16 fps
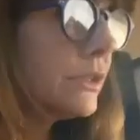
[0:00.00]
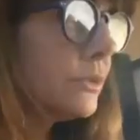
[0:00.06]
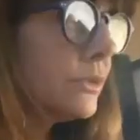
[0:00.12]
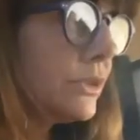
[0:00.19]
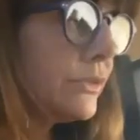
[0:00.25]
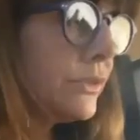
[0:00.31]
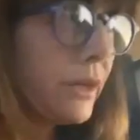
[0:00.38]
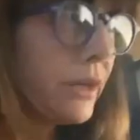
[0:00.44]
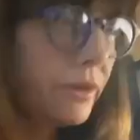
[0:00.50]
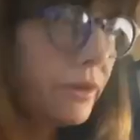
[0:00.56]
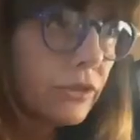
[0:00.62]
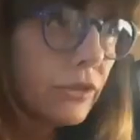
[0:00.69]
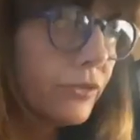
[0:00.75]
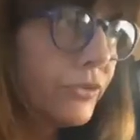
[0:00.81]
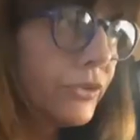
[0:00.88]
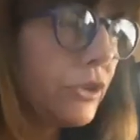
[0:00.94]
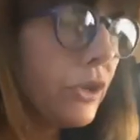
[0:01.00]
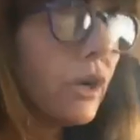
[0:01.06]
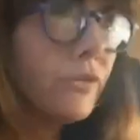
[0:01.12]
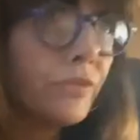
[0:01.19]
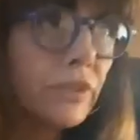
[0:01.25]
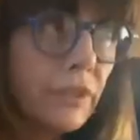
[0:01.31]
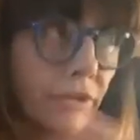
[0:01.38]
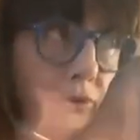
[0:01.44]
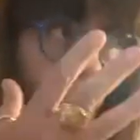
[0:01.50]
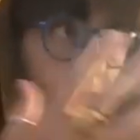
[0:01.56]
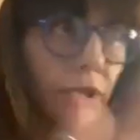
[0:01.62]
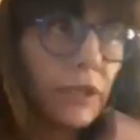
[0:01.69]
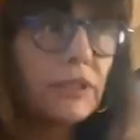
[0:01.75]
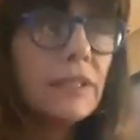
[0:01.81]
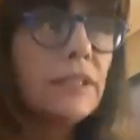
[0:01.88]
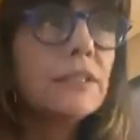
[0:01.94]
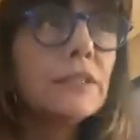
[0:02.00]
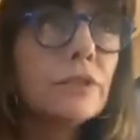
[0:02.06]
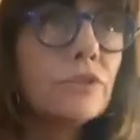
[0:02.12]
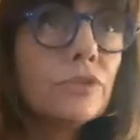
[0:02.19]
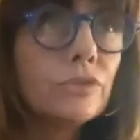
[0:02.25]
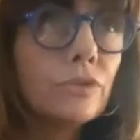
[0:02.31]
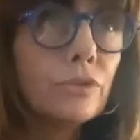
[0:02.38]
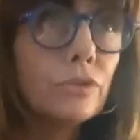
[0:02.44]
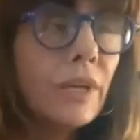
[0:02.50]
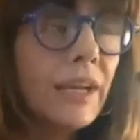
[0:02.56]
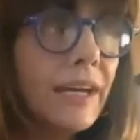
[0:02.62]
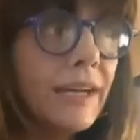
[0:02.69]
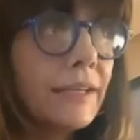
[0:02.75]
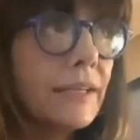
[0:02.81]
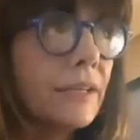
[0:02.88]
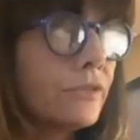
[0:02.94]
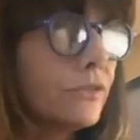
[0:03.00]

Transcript: a director of photography, and that's what I did, used to do lighting.